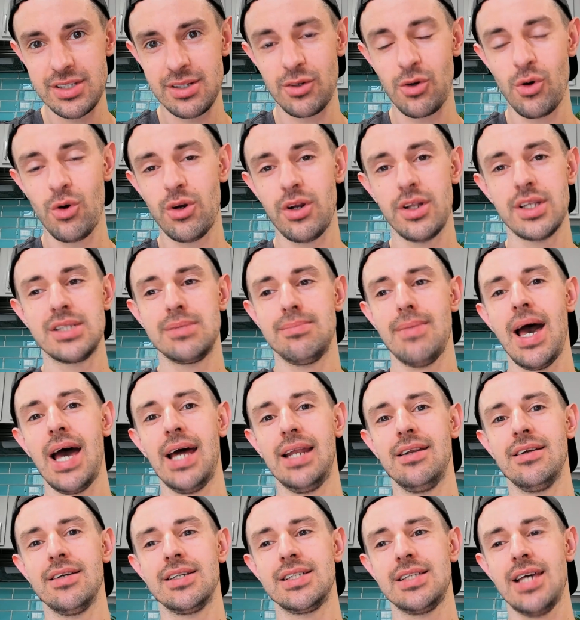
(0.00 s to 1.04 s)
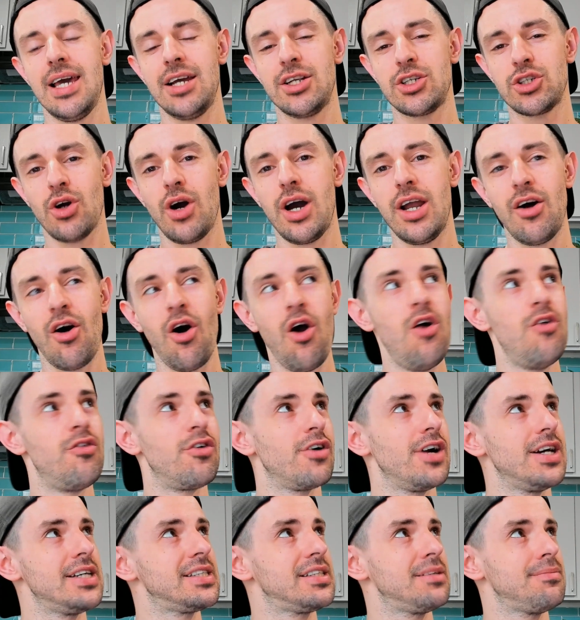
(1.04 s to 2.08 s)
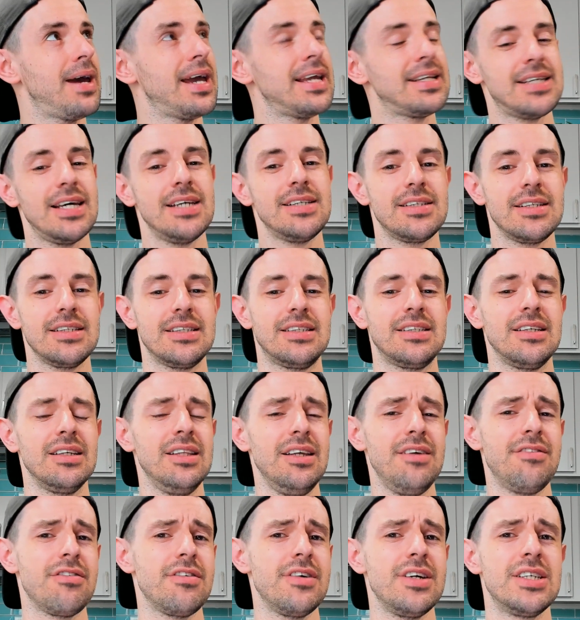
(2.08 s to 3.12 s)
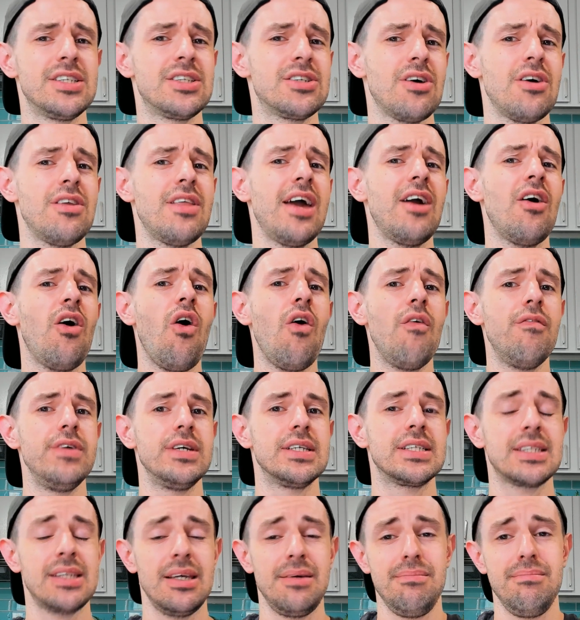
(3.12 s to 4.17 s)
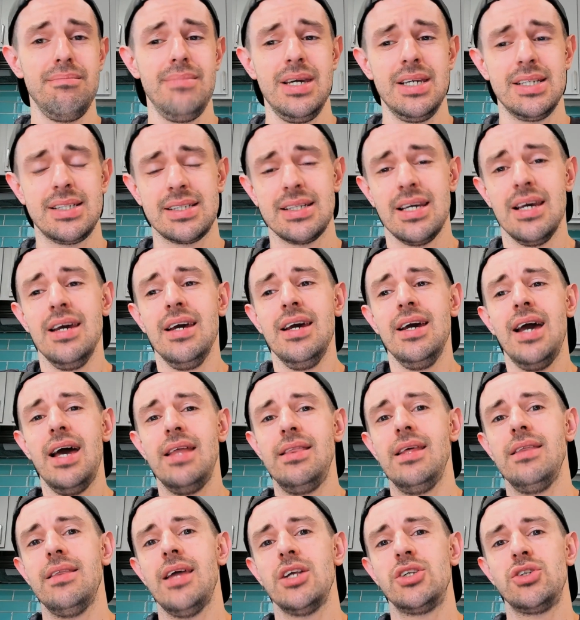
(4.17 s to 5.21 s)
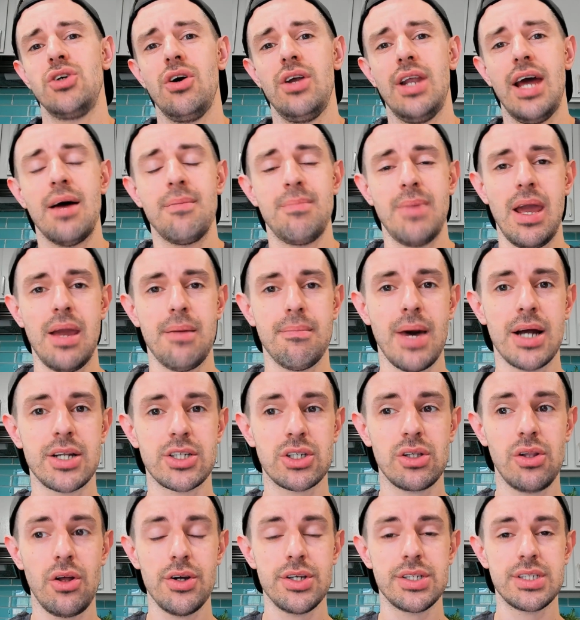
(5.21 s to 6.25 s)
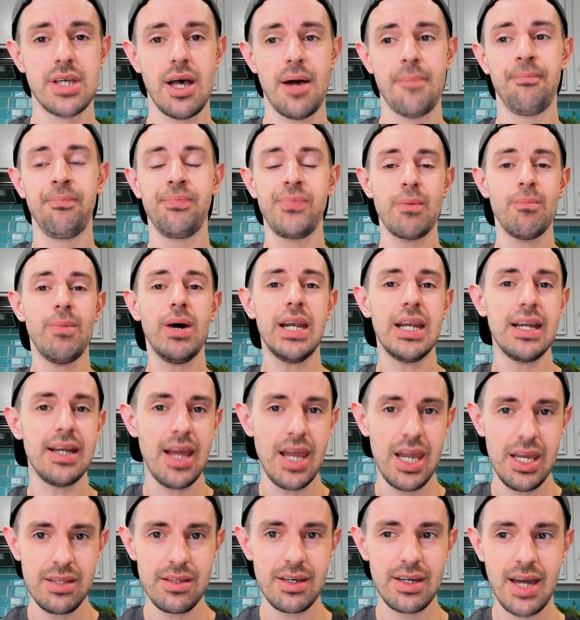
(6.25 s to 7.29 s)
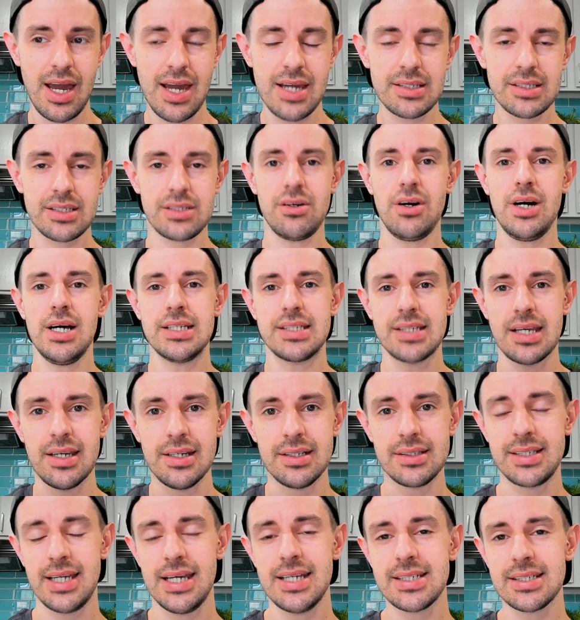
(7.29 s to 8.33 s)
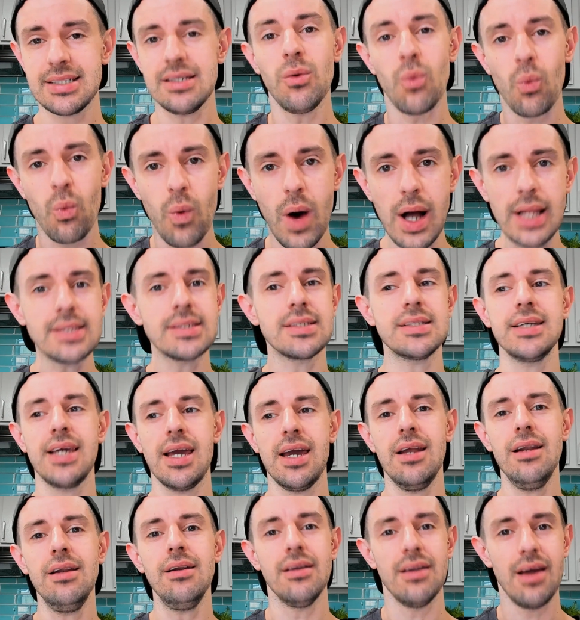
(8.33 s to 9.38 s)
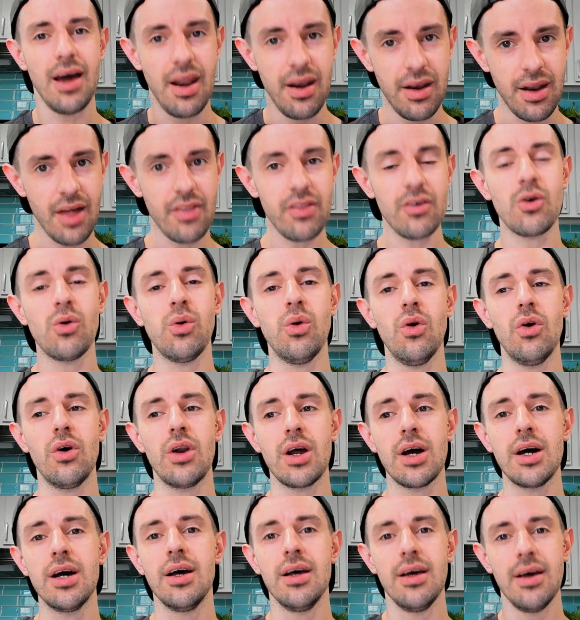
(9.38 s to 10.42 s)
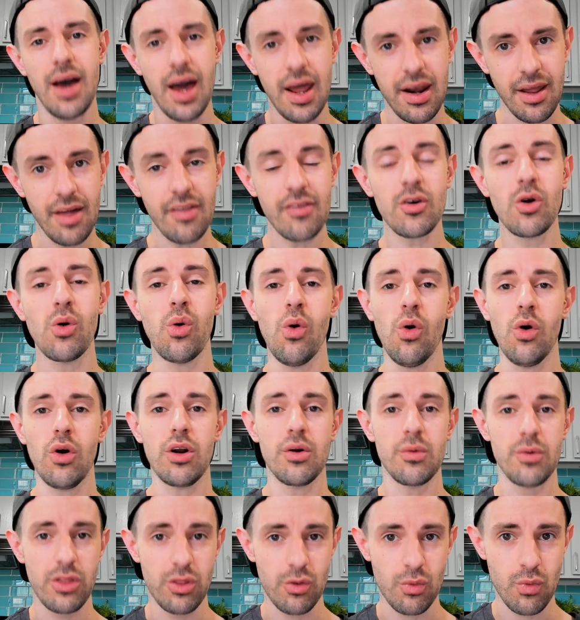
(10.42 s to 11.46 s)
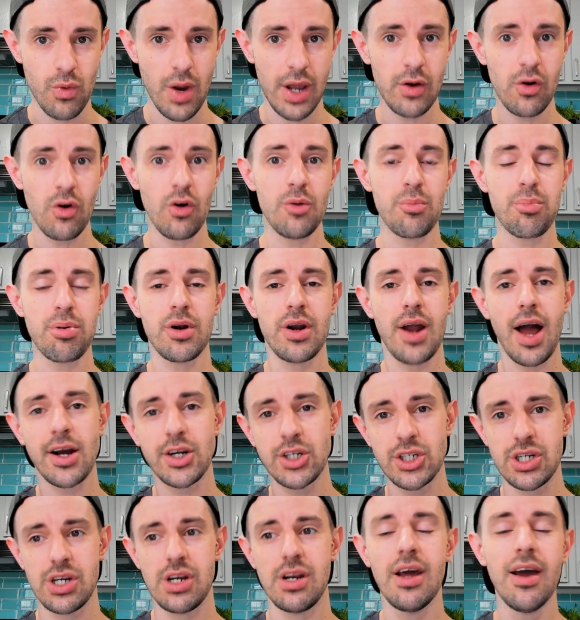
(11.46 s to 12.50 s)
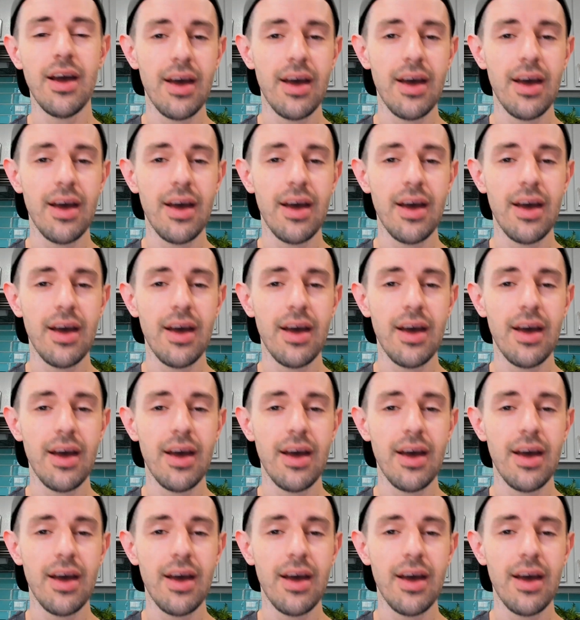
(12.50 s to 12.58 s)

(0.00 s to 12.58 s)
Gordon's madness there. Try to overestimate Tesla's deliveries so they obviously miss, and then they turn out being much closer. But in either case, guys, Tesla once again, another quarter, another quarter with record production